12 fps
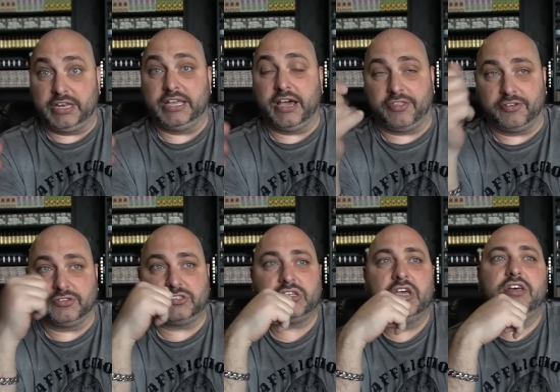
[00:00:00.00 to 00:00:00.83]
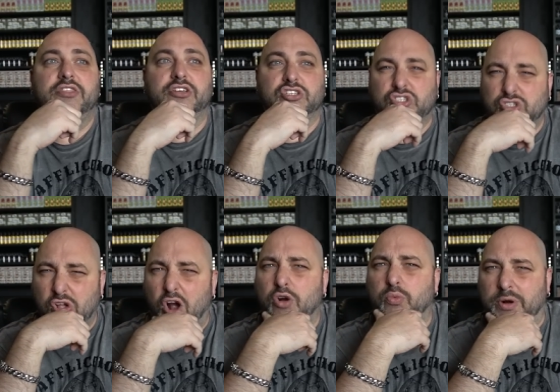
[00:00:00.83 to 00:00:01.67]
the others. The
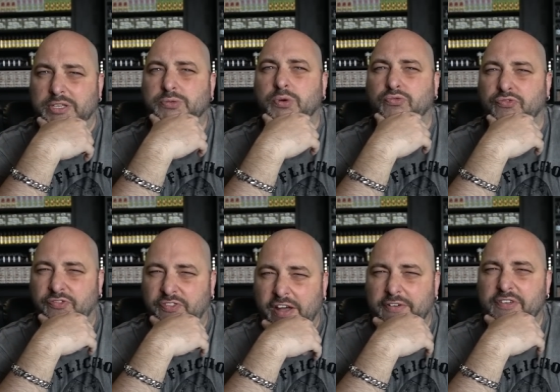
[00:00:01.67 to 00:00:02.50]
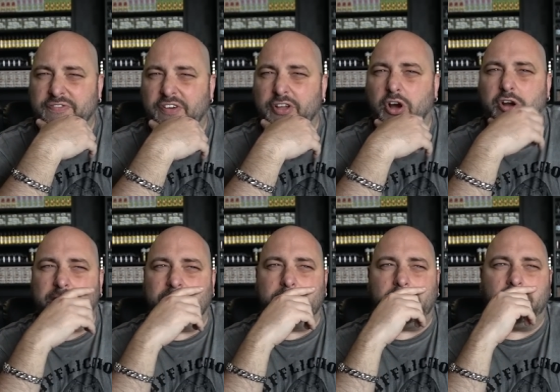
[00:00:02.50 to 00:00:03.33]
star ones were very, very hard to
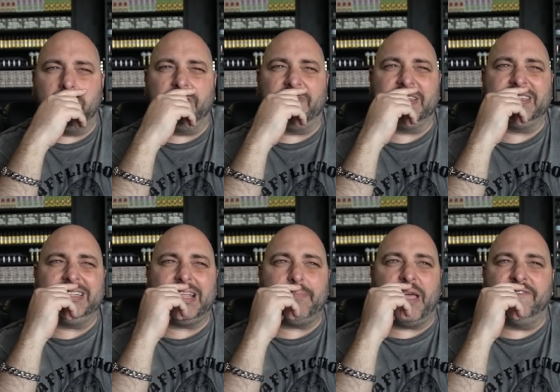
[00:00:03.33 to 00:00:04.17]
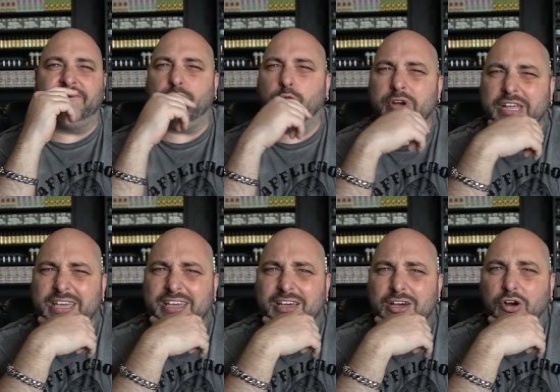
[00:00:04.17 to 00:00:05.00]
get a hold of. I think they made
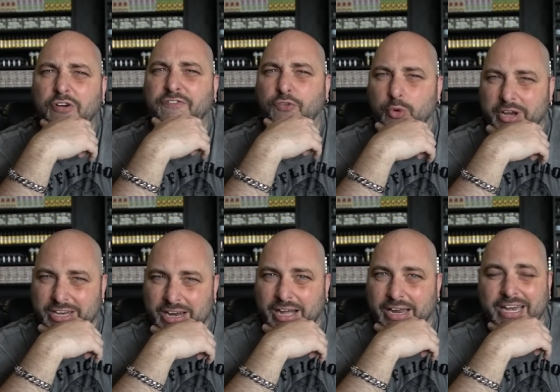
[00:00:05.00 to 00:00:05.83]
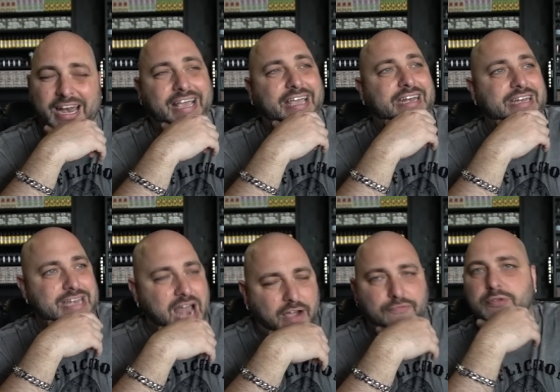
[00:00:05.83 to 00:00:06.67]
40 or 49, and I
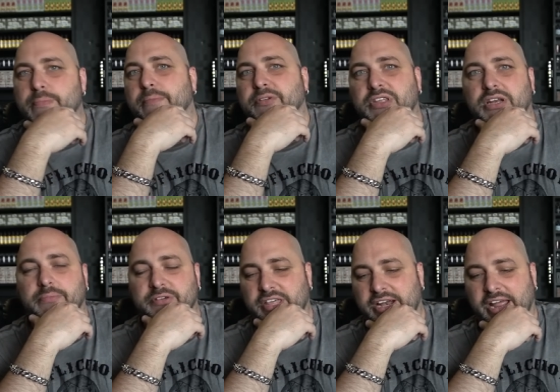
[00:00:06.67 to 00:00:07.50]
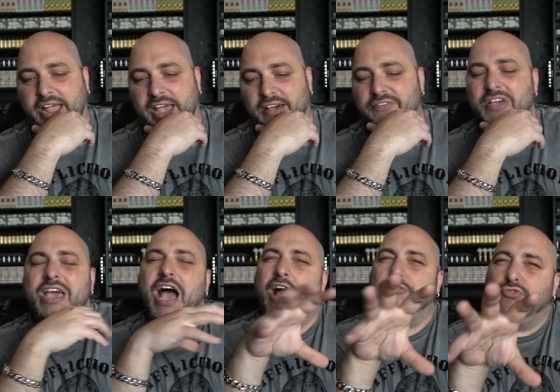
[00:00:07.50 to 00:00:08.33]
cannot remember the number that I have.
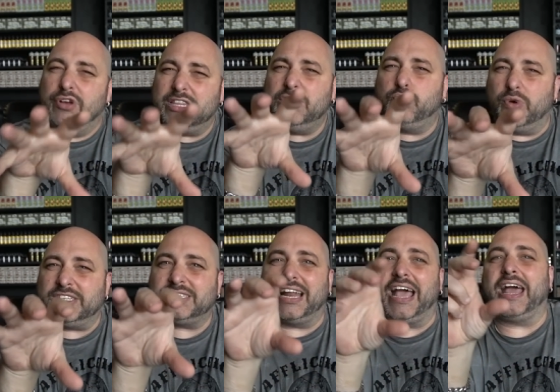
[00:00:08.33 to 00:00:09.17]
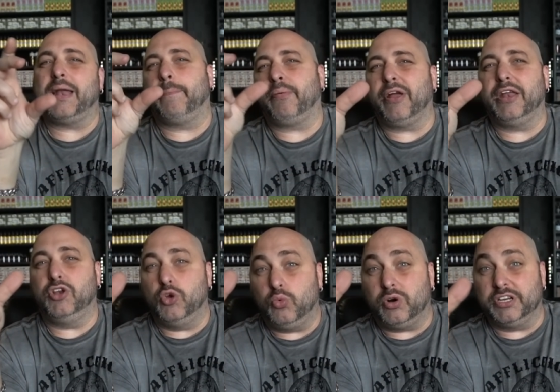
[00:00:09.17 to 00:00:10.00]
I really wish that I had a brand
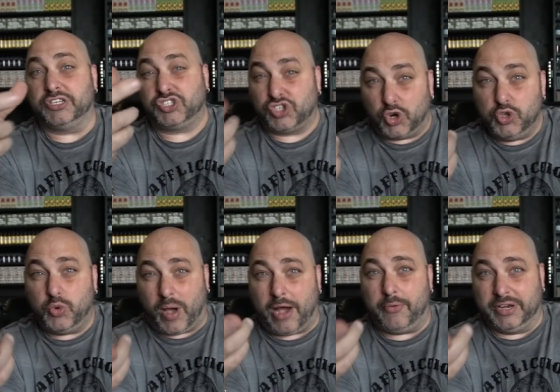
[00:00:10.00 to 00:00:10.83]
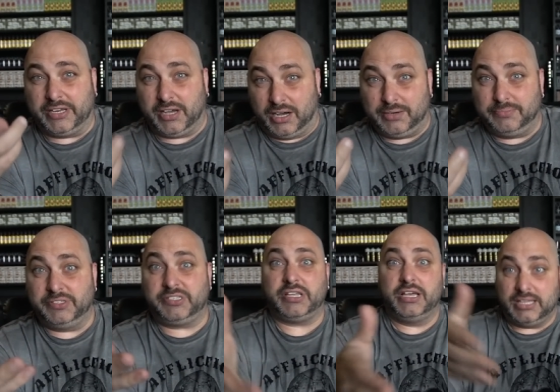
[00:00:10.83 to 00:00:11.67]
new one to show you how it
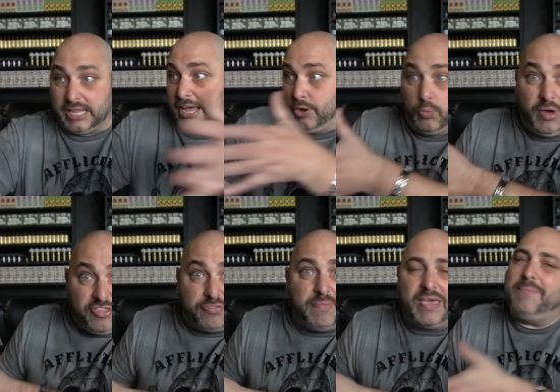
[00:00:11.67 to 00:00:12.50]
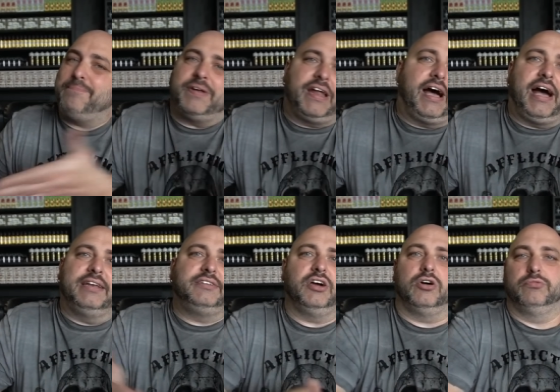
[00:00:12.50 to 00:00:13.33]
comes, like with me, but I, I
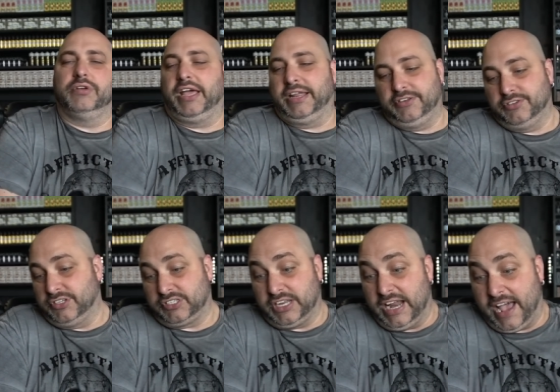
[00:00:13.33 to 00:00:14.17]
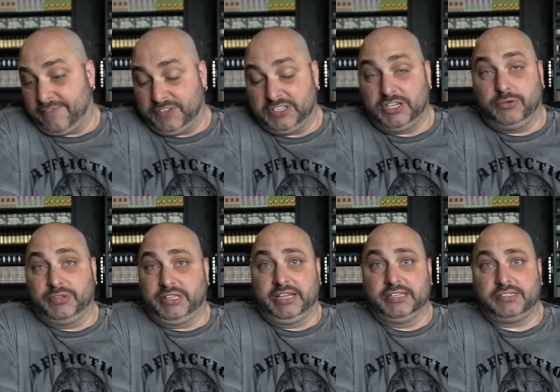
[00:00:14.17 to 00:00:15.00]
don't. And you're just going to have to deal
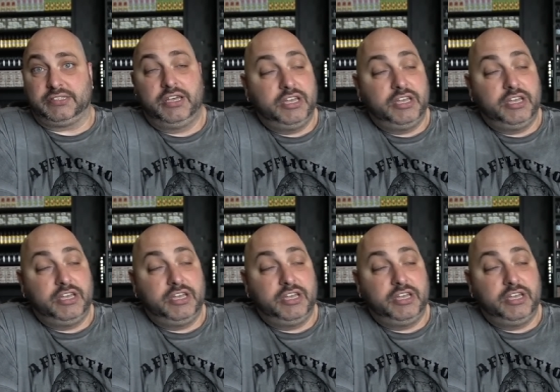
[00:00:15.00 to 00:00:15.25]
with this.